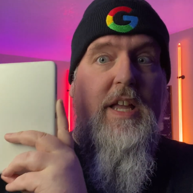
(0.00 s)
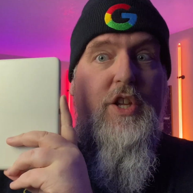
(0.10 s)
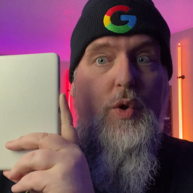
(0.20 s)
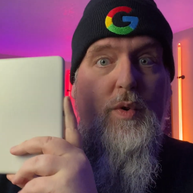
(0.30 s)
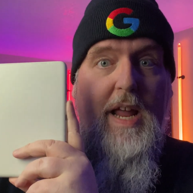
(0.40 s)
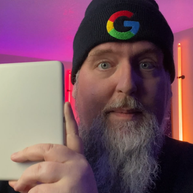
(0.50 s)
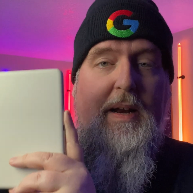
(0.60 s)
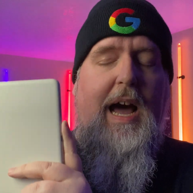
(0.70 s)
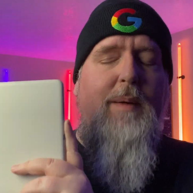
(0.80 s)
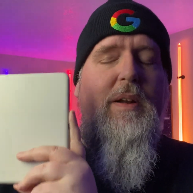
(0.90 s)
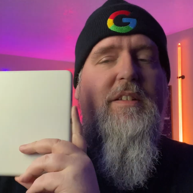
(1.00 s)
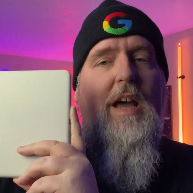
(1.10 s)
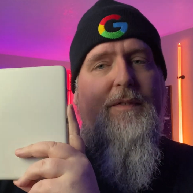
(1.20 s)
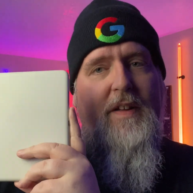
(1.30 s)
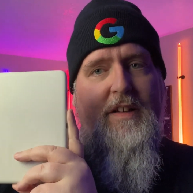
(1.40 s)
you name it. I would
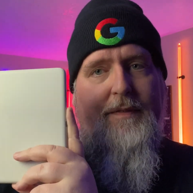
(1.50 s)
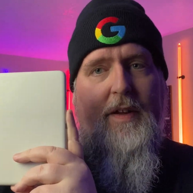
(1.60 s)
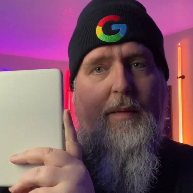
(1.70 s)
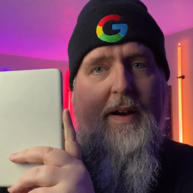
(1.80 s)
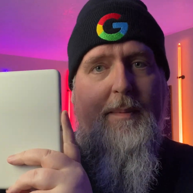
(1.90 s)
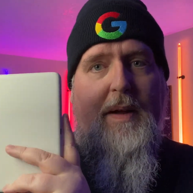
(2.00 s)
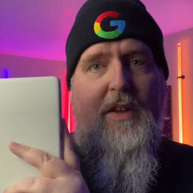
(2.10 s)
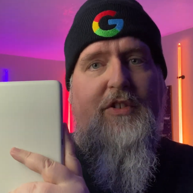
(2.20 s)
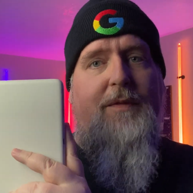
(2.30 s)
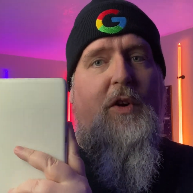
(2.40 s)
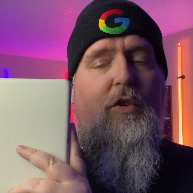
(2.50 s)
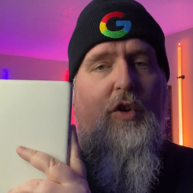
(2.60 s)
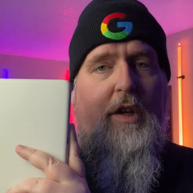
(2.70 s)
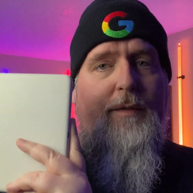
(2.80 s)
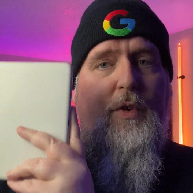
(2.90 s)
definitely recommend this if you're
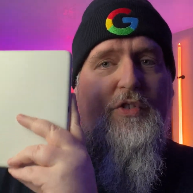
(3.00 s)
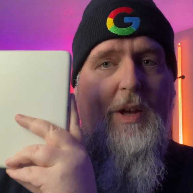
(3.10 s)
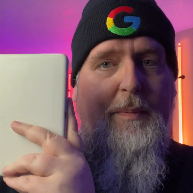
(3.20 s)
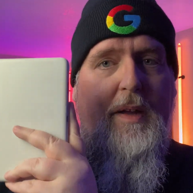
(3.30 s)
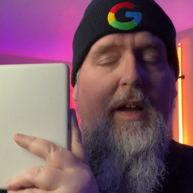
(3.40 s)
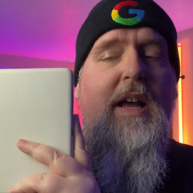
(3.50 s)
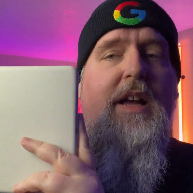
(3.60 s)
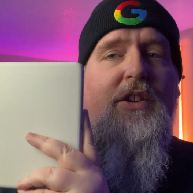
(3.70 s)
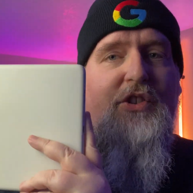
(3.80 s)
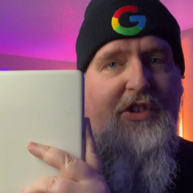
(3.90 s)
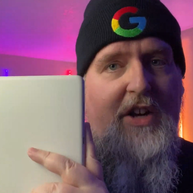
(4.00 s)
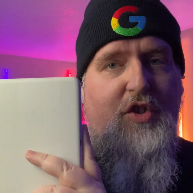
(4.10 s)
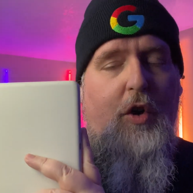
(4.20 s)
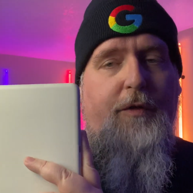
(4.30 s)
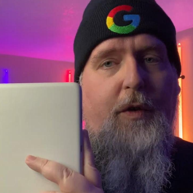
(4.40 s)
looking for something
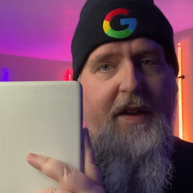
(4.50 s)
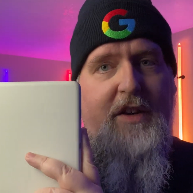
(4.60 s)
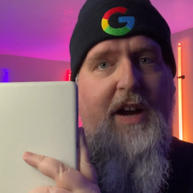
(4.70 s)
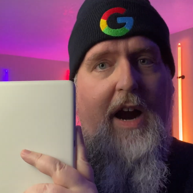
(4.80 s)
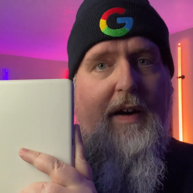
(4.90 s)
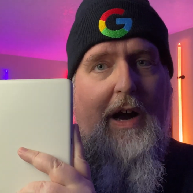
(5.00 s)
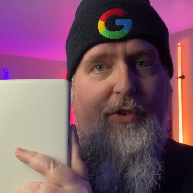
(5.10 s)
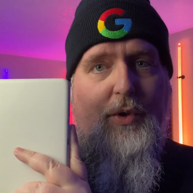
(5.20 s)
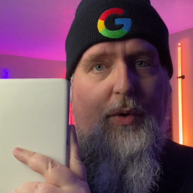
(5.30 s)
central for the entire household.